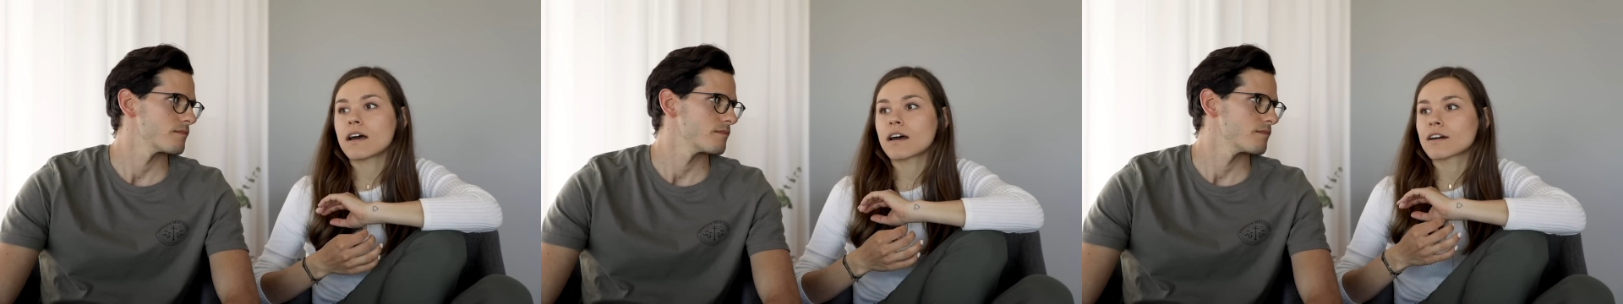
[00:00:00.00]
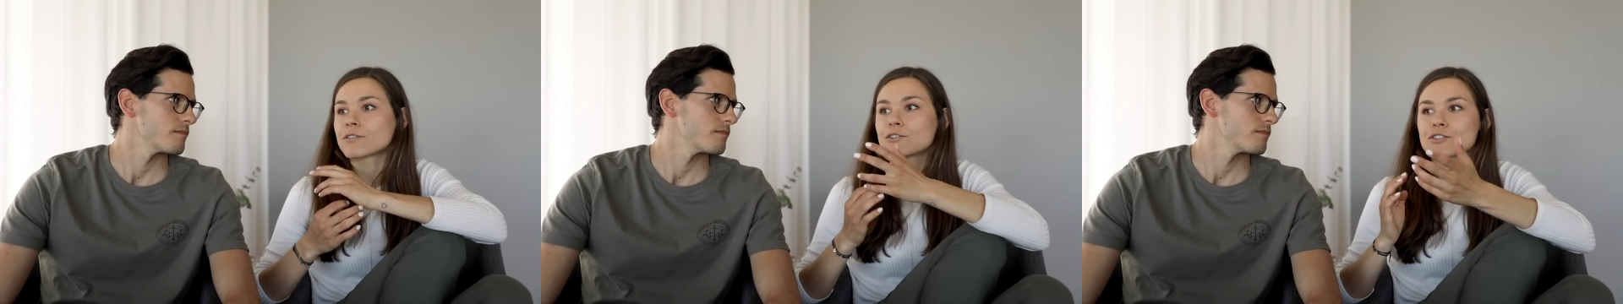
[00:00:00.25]

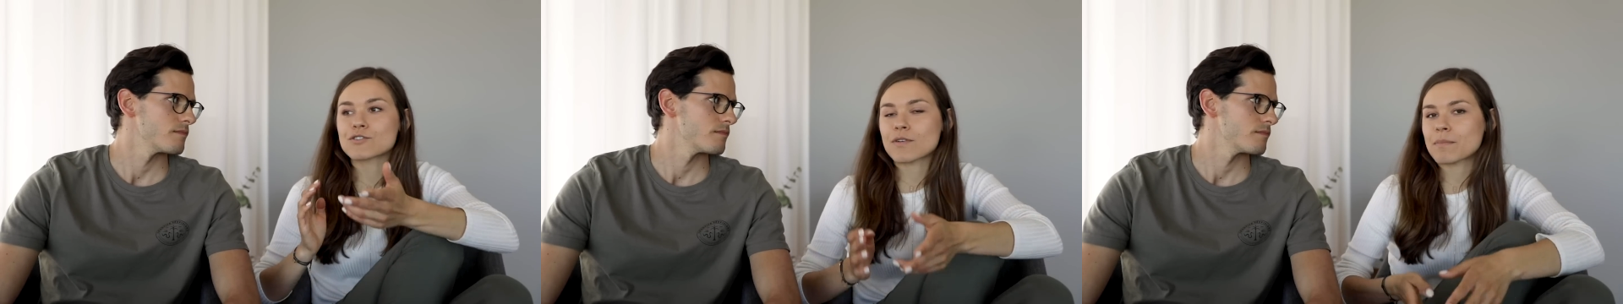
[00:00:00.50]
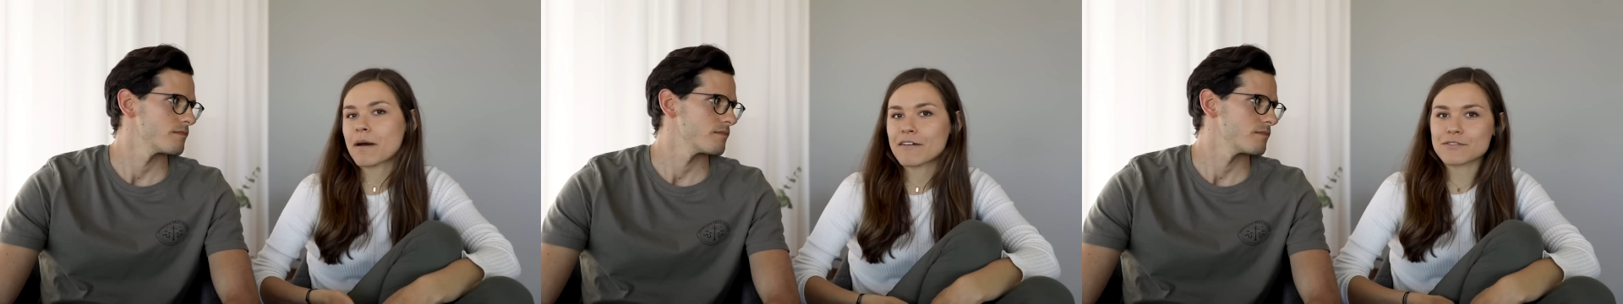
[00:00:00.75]
Speaker 1: a good
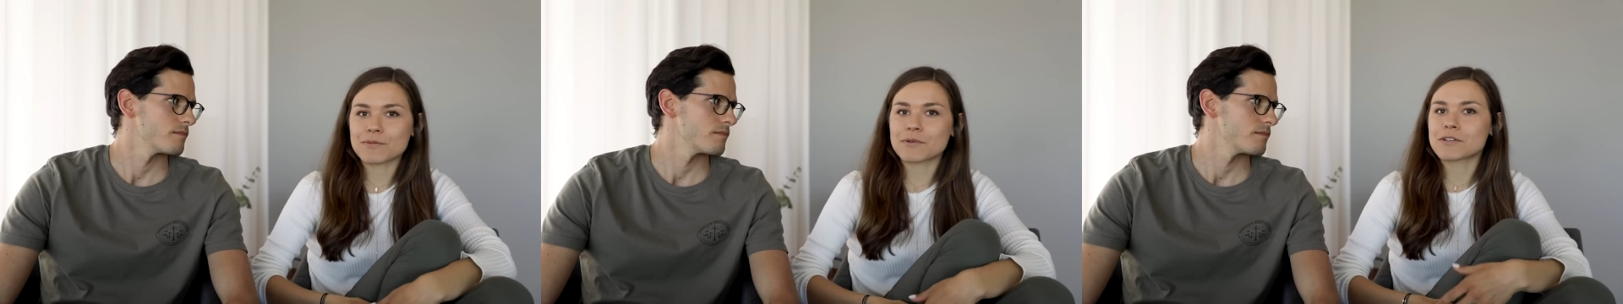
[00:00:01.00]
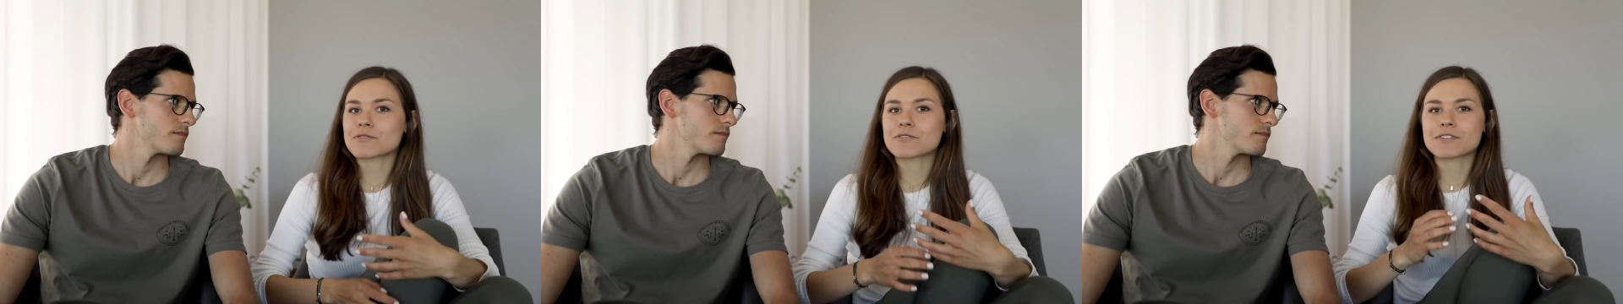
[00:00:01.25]
trip
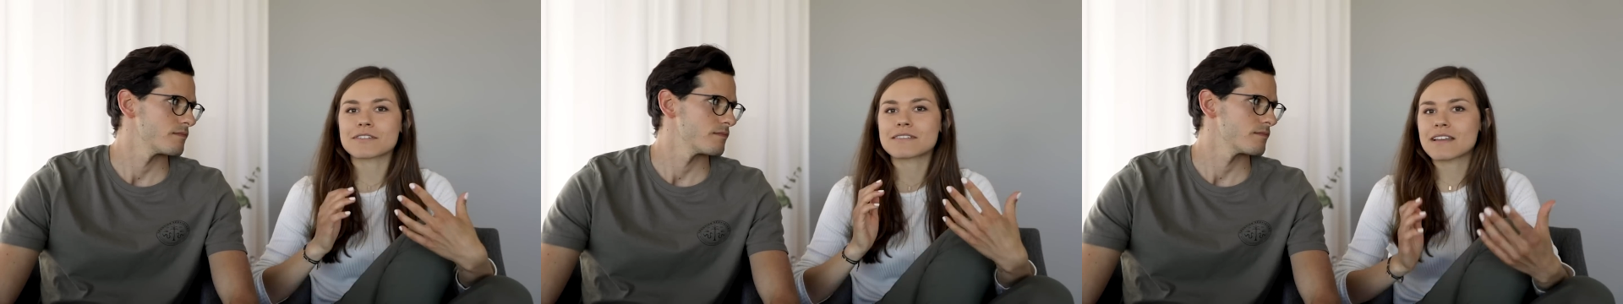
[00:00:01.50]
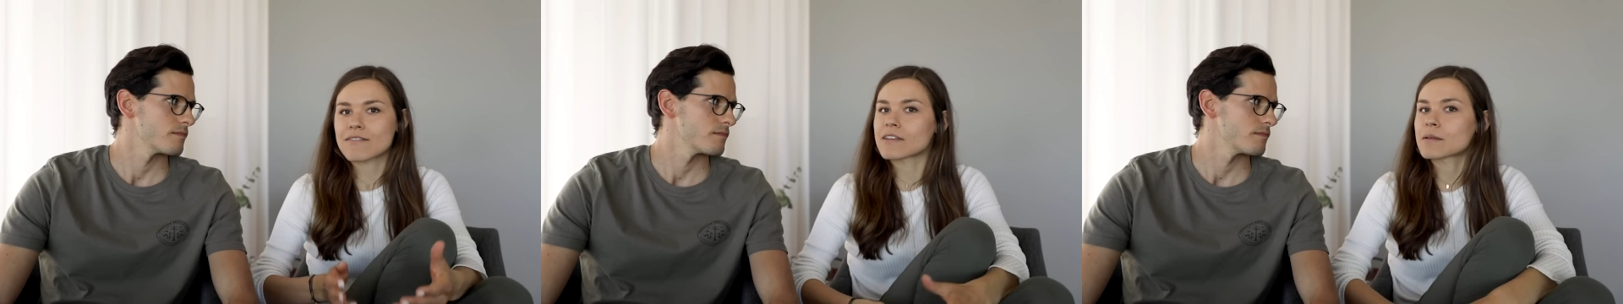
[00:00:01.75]
afterwards or
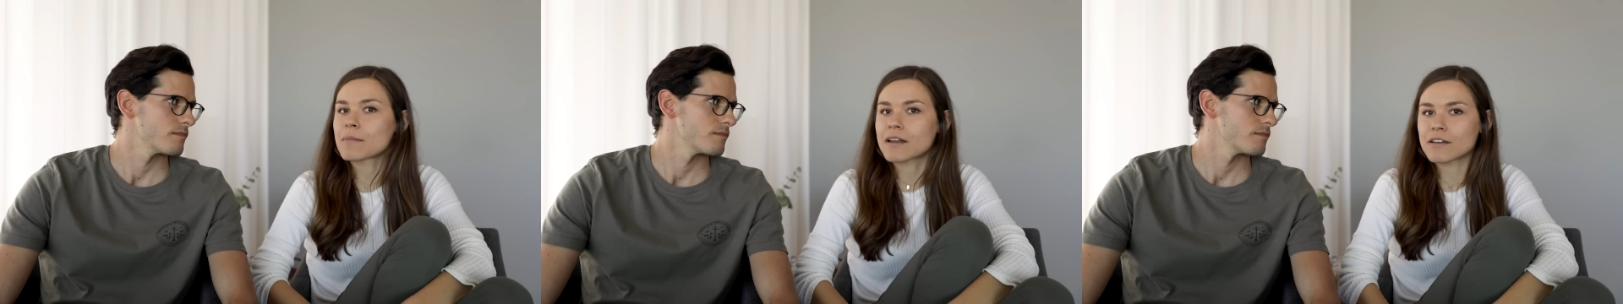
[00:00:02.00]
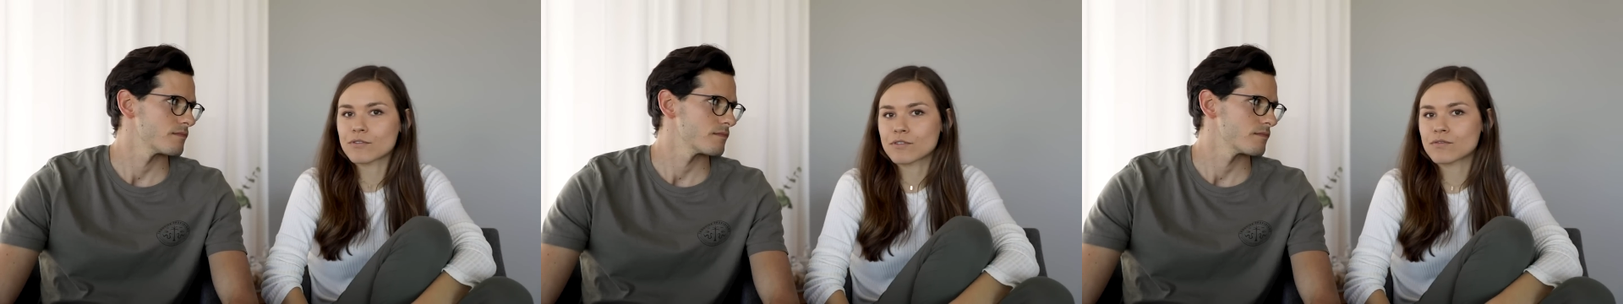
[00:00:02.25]
just saving the
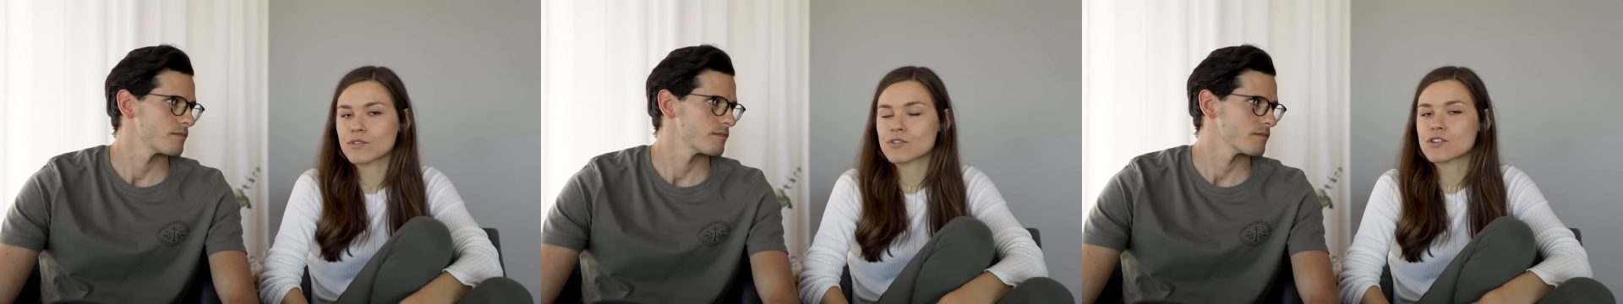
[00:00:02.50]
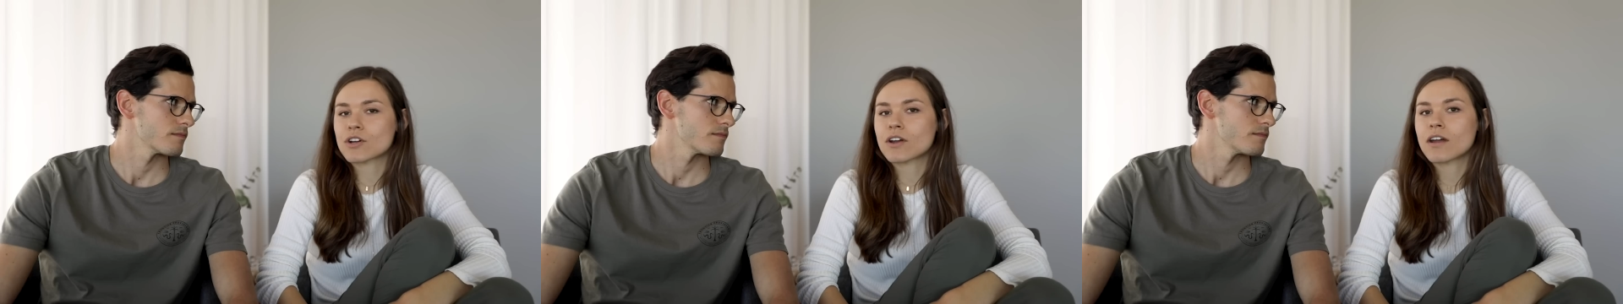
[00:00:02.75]
money for the
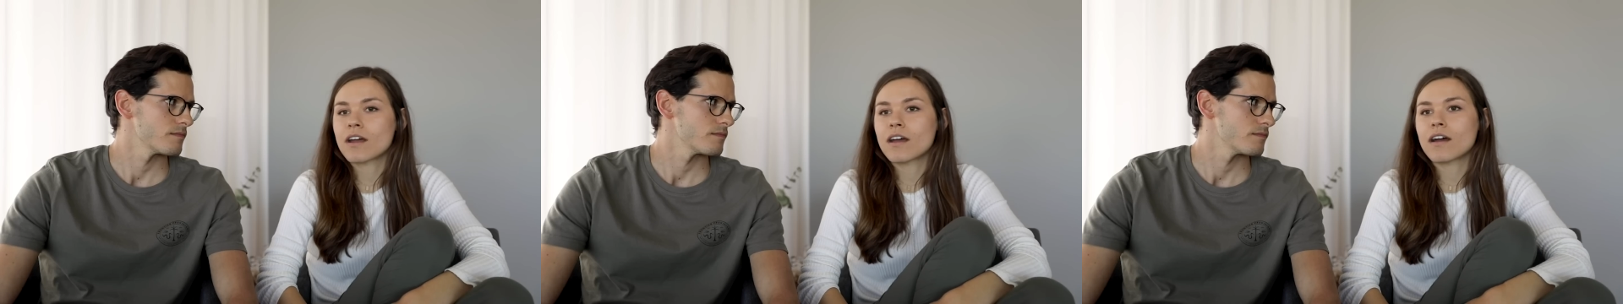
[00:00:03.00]
future.